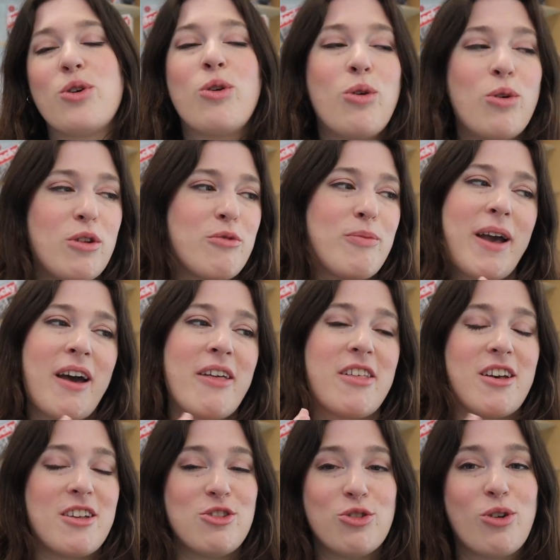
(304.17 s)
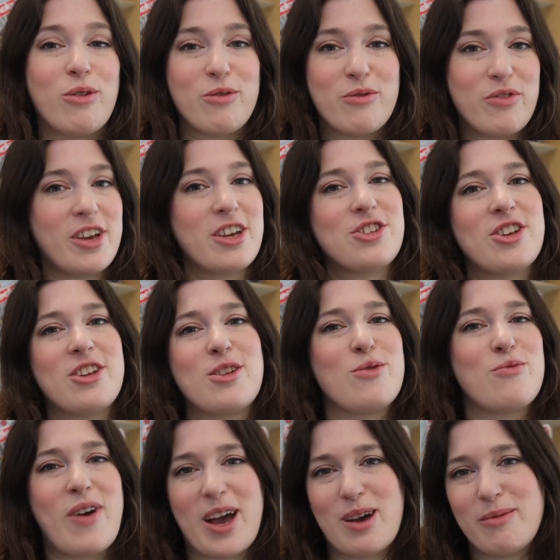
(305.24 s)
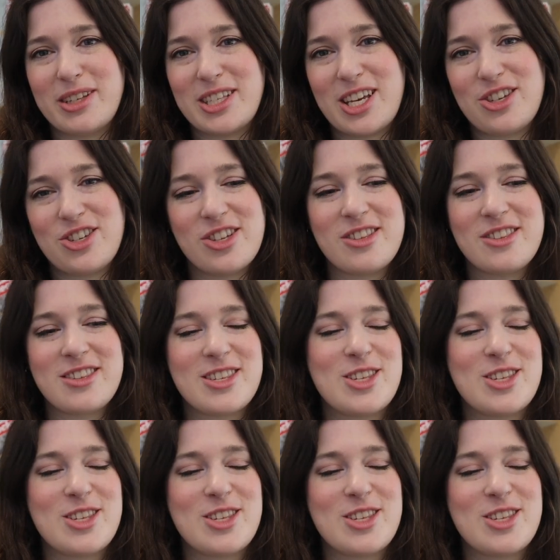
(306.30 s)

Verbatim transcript: all of my other non-fiction recommendations.